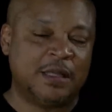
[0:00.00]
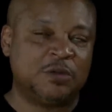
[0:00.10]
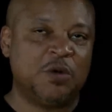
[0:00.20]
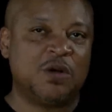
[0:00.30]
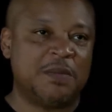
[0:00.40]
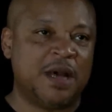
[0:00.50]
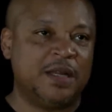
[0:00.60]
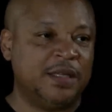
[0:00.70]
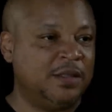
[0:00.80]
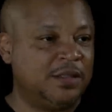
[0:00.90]
I spoke about
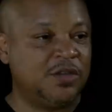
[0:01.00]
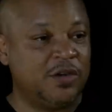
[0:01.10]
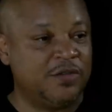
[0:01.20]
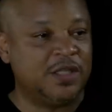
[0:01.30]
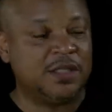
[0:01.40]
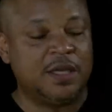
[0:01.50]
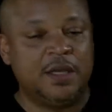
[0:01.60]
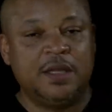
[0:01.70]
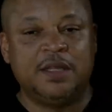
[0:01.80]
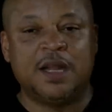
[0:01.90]
it in the service.
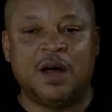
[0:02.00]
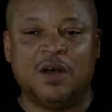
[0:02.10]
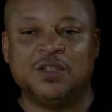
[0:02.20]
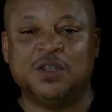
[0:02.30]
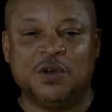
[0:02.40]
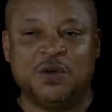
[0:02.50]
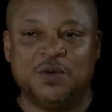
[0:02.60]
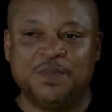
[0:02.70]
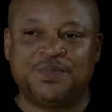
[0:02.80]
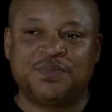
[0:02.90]
Yes. Then I also